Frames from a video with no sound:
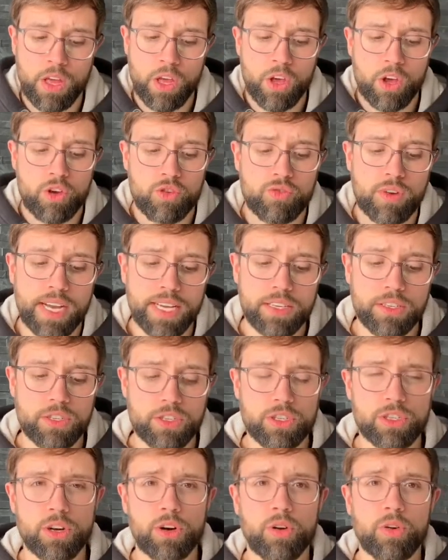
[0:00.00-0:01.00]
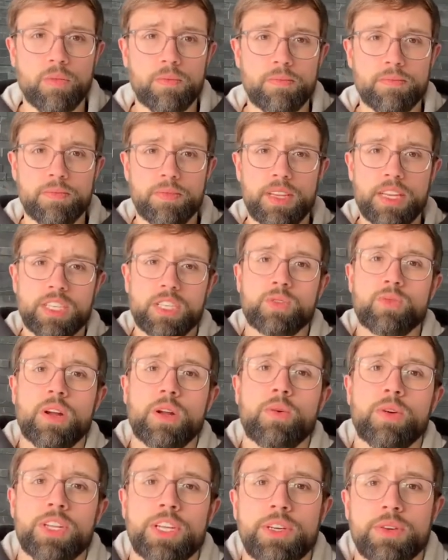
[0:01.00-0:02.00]
Right, so this is what I
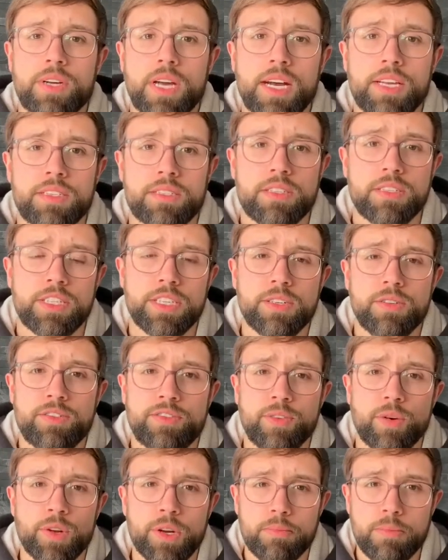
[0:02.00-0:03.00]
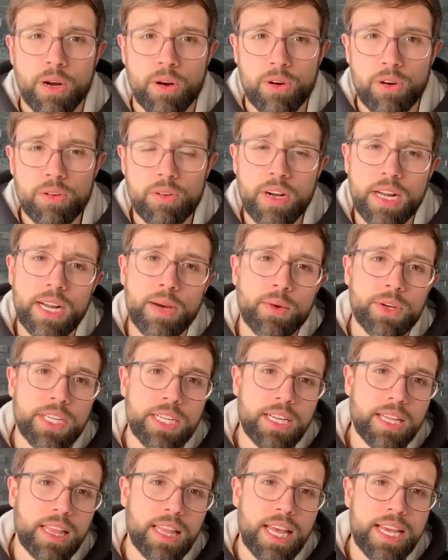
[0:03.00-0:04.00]
want you guys to do for tomorrow, and I want you
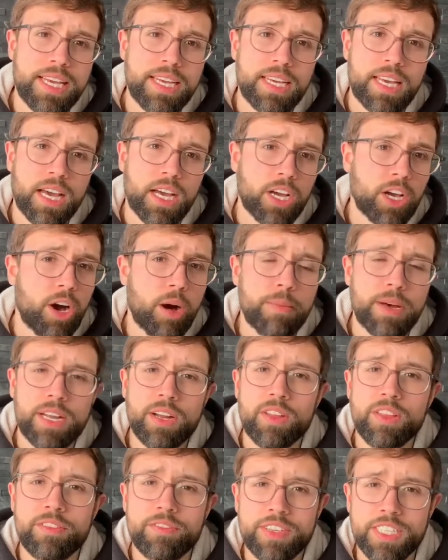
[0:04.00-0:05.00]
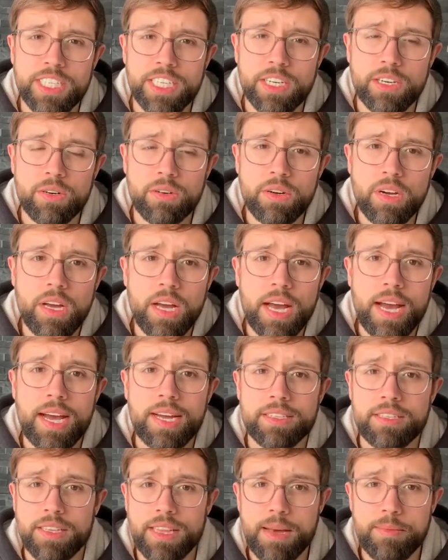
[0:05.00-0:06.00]
to comment on the video
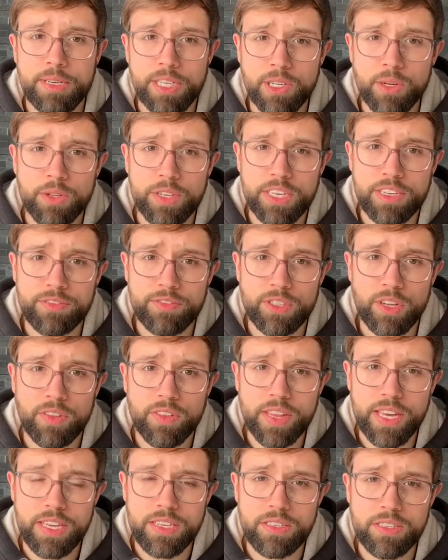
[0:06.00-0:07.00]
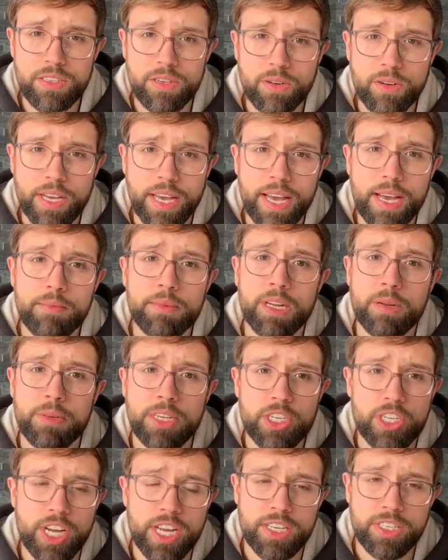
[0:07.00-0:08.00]
to let me know that you've done this. Okay, I'm going to be
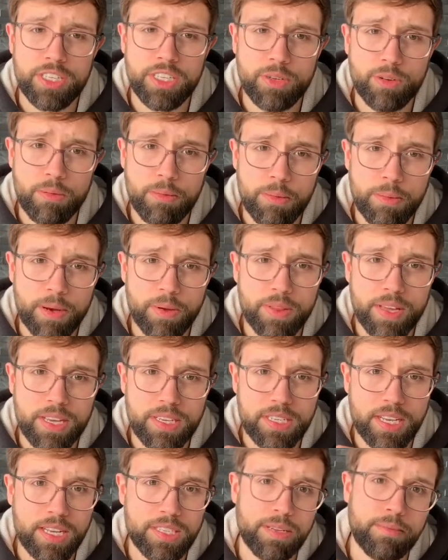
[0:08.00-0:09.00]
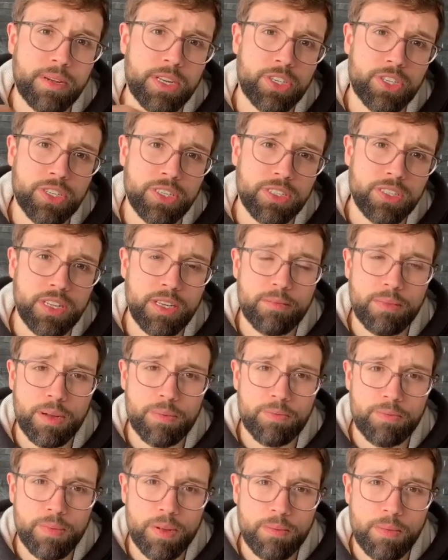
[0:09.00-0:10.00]
chasing you up about this, as I mentioned in
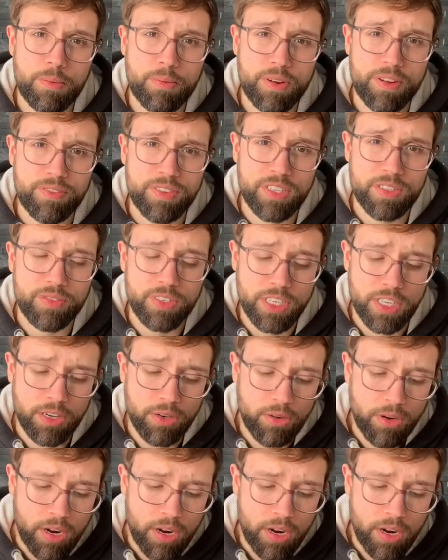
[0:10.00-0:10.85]
my previous video.